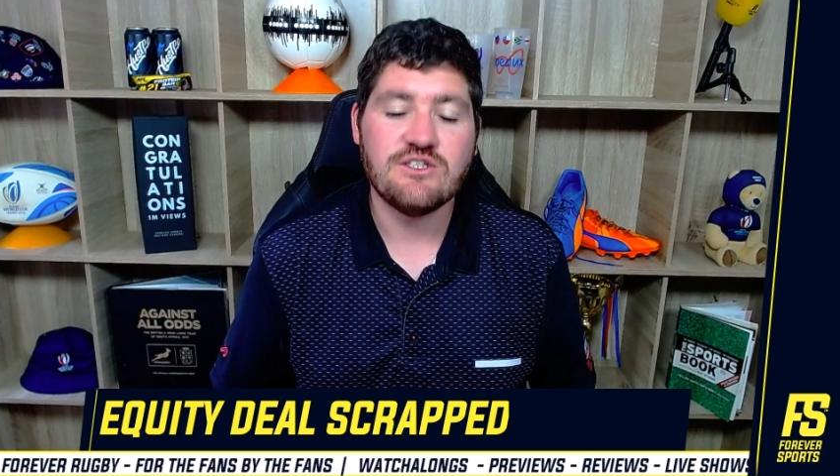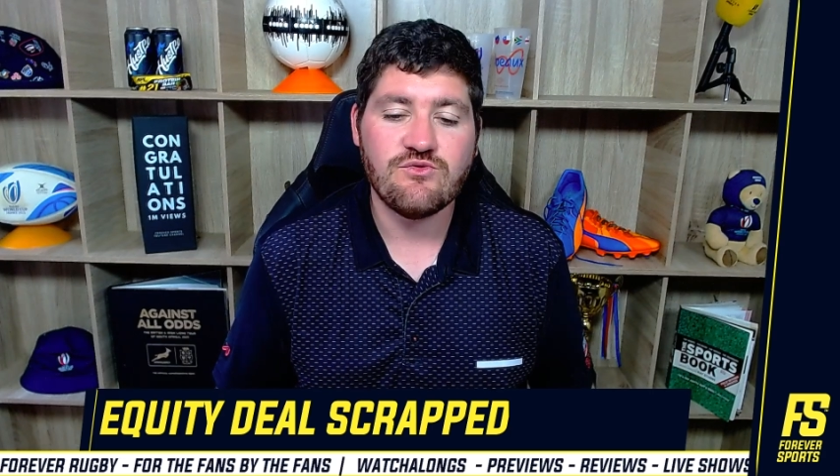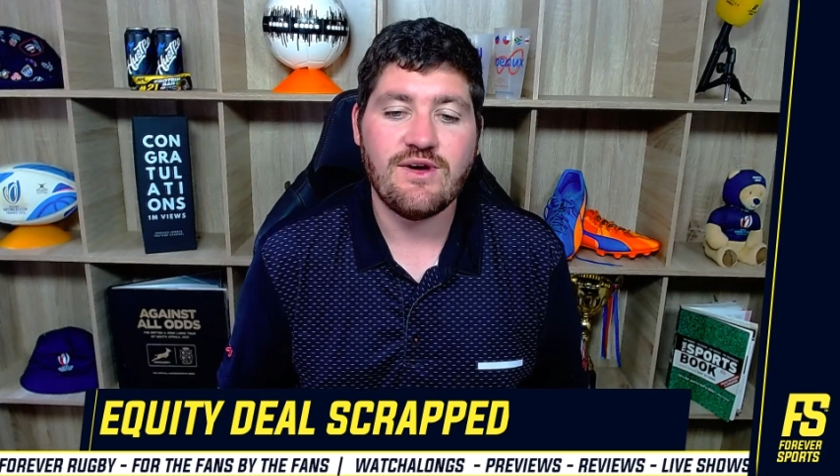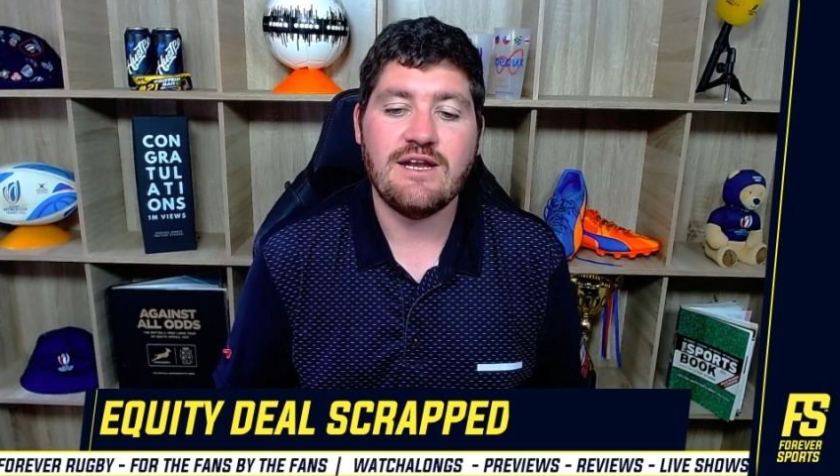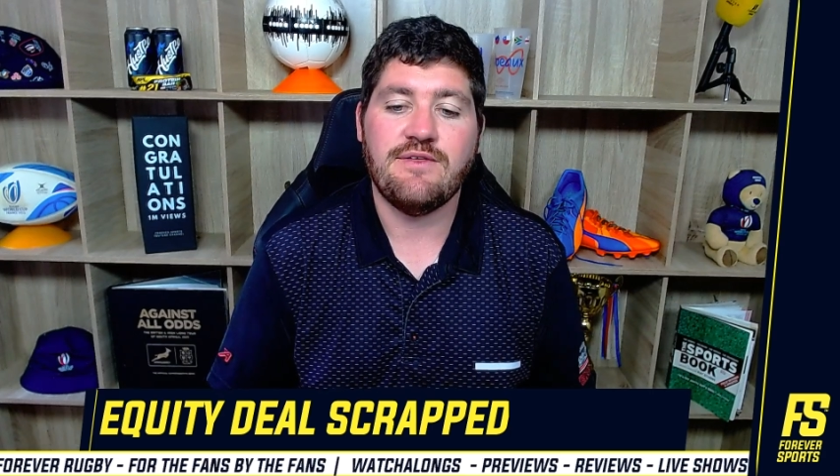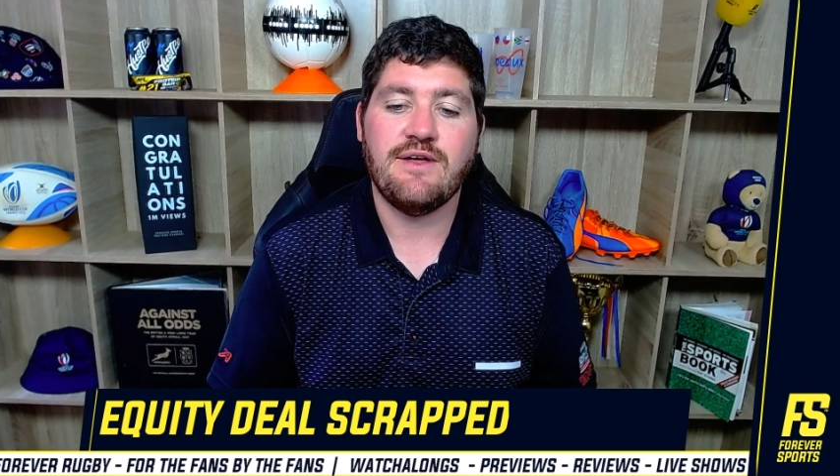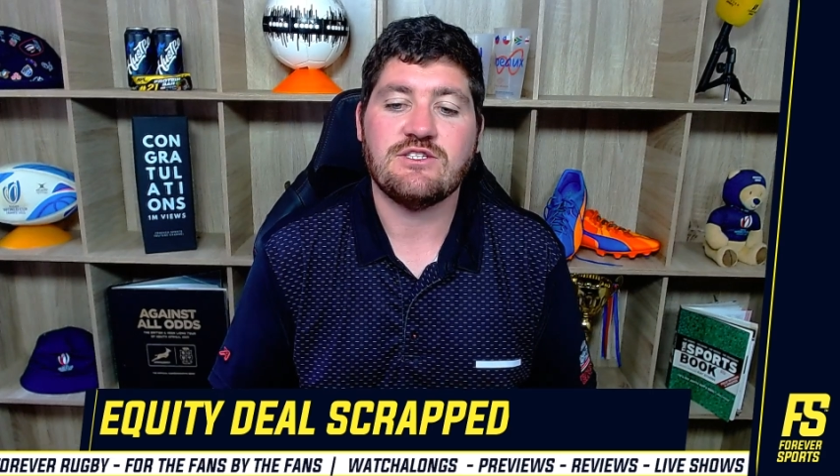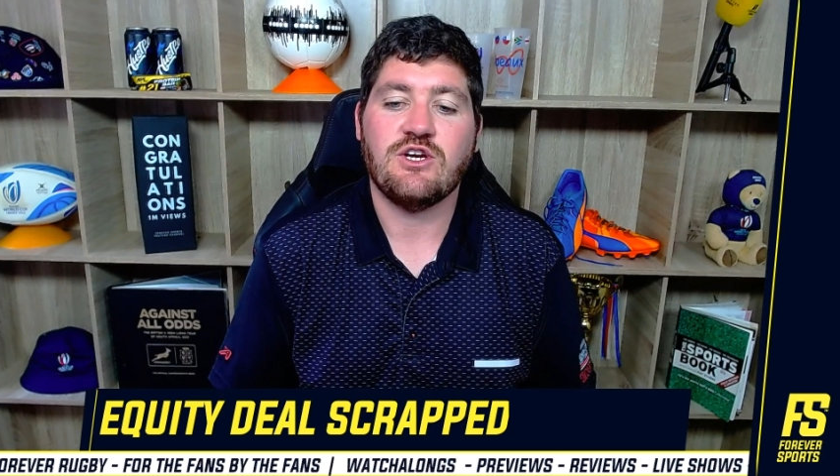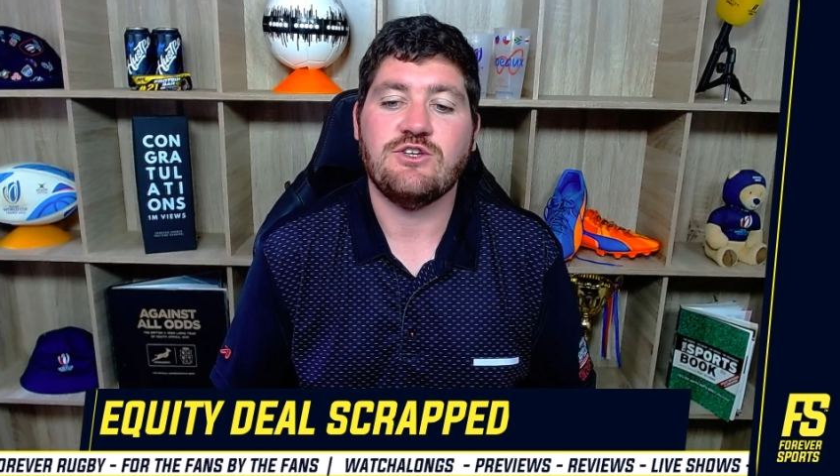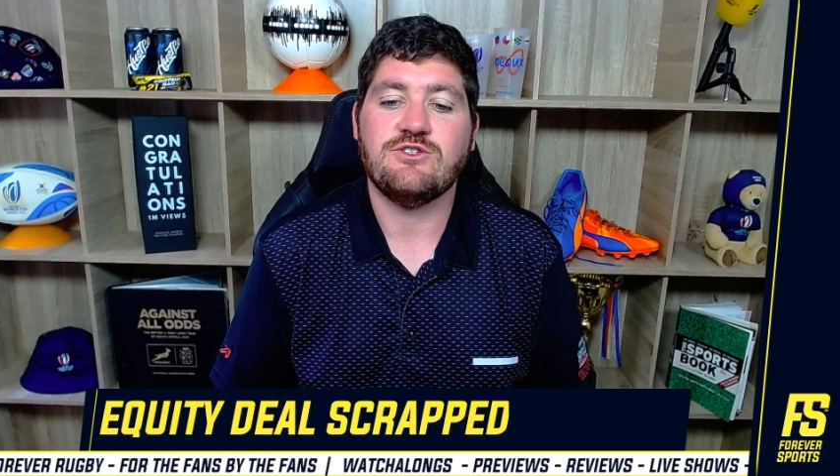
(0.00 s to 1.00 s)
really, that's
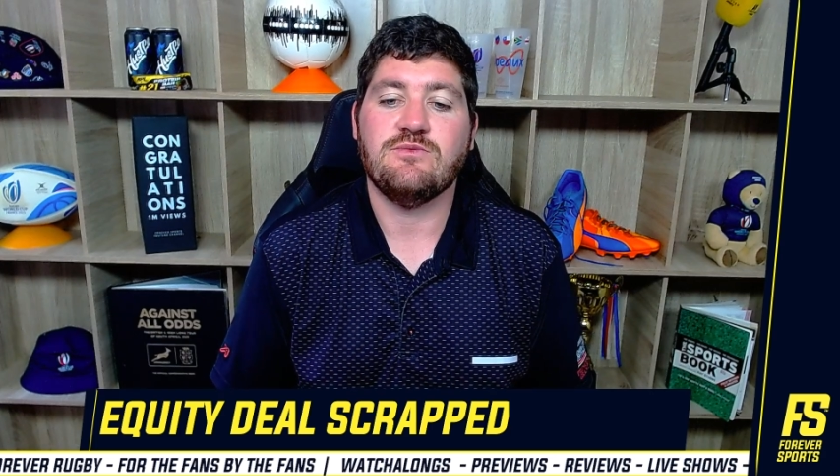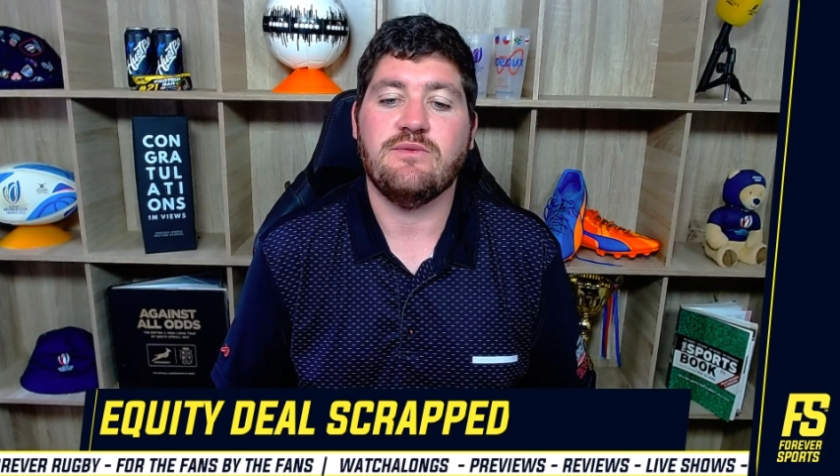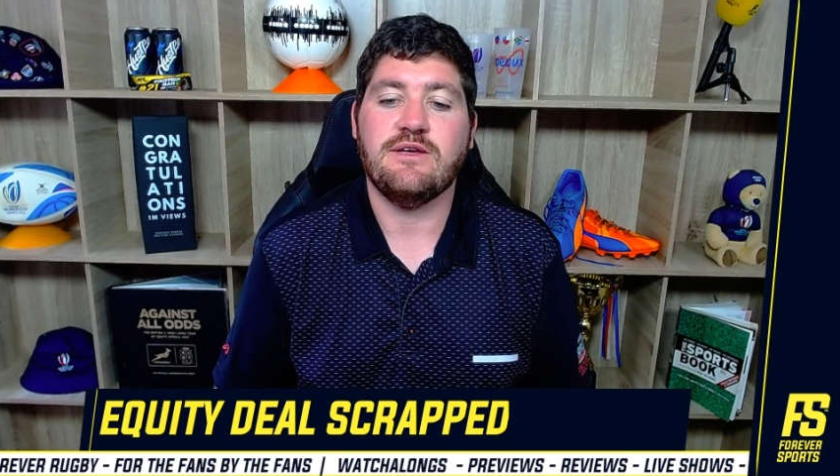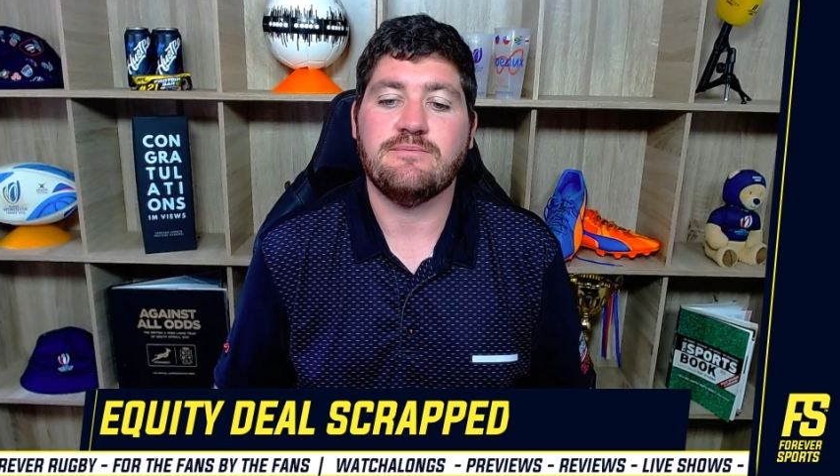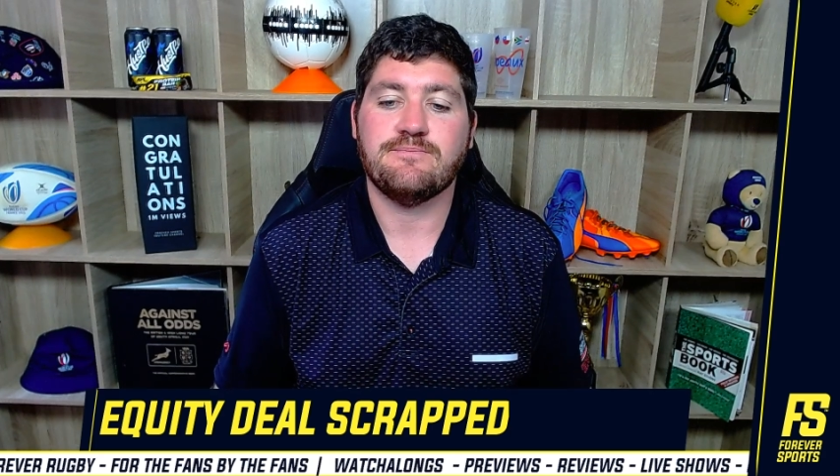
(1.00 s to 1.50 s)
going to be